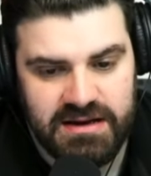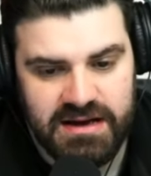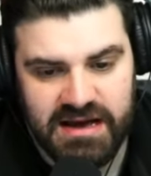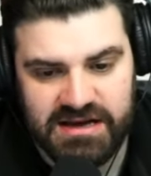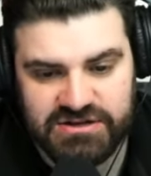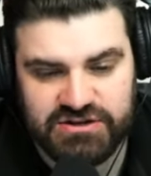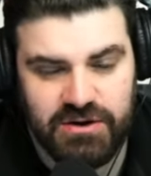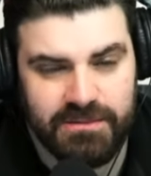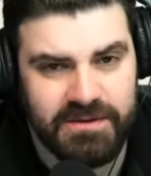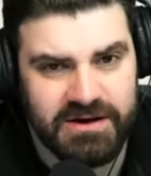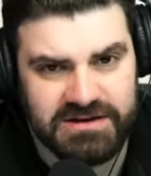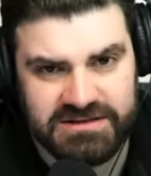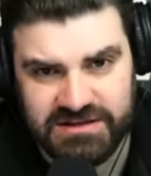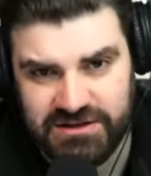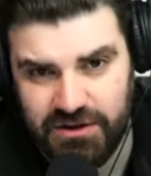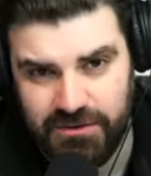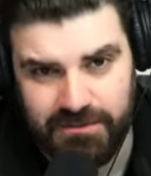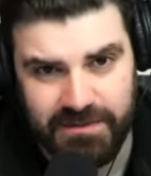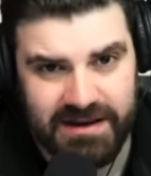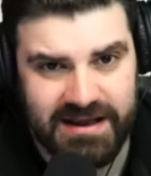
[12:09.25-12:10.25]
It's not because I
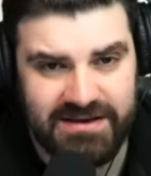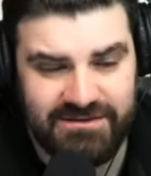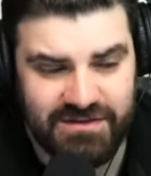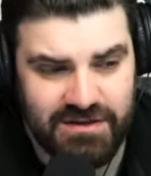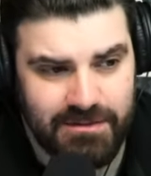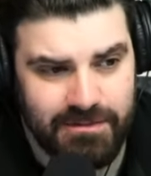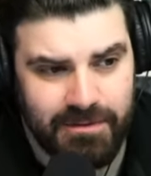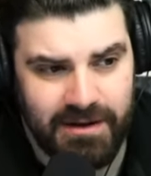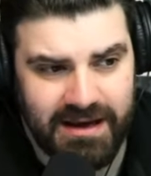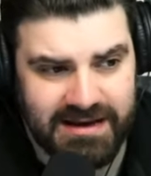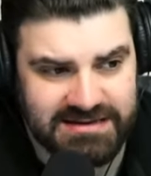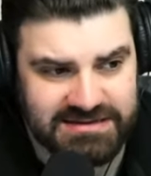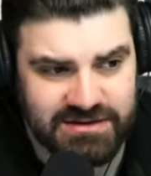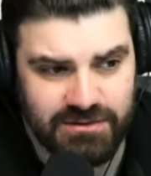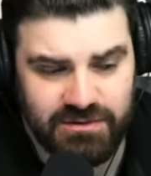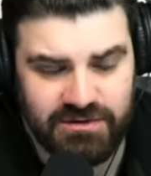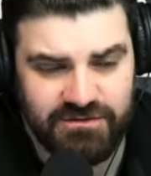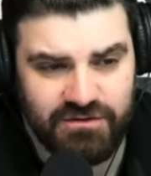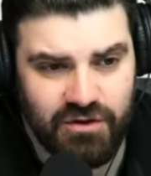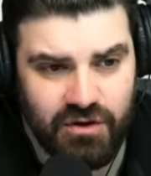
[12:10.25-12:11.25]
don't believe in the players that
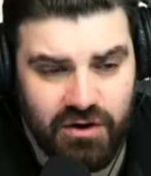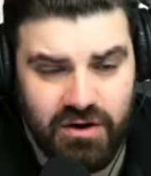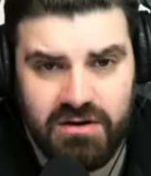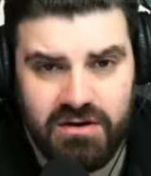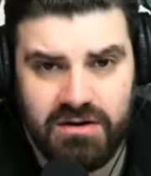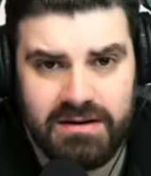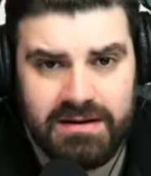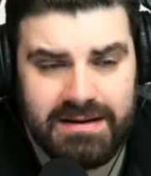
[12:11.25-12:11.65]
we've got.